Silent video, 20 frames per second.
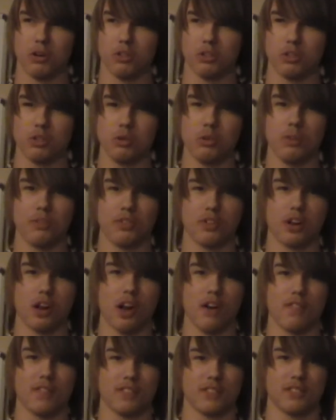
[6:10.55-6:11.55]
two of their
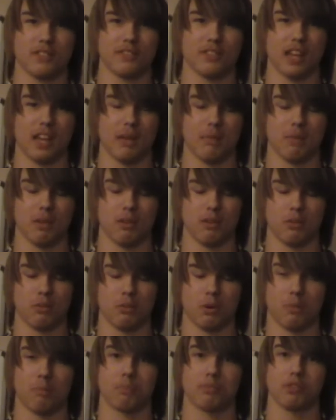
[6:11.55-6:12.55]
offensive linemen
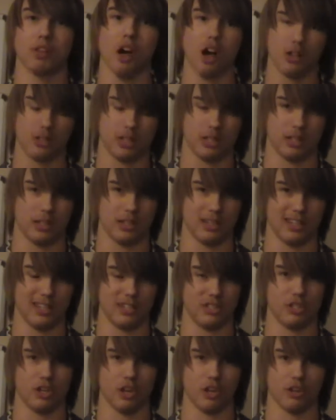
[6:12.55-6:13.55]
were blocking
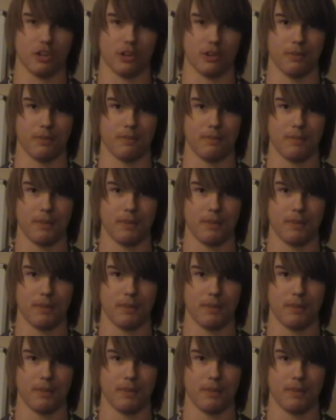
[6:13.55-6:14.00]
each other.